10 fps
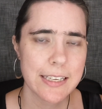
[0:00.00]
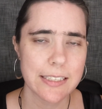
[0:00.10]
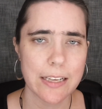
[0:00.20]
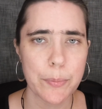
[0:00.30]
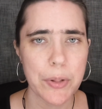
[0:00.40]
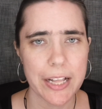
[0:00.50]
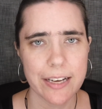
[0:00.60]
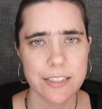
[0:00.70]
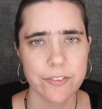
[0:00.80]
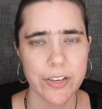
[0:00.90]

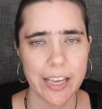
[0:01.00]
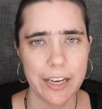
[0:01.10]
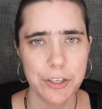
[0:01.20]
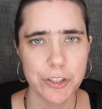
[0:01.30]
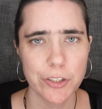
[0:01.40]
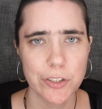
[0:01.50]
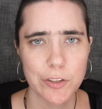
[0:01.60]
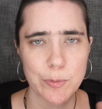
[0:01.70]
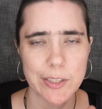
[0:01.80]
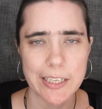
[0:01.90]

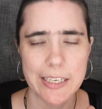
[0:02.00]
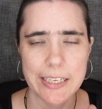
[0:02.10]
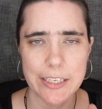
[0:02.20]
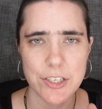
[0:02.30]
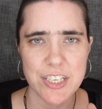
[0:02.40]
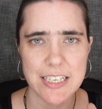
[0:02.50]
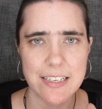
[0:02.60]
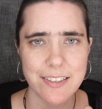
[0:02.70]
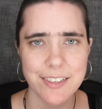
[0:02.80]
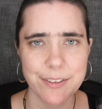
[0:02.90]
sub-classifications within each
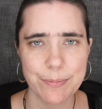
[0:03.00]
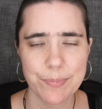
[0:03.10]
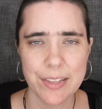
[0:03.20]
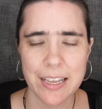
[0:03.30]
season,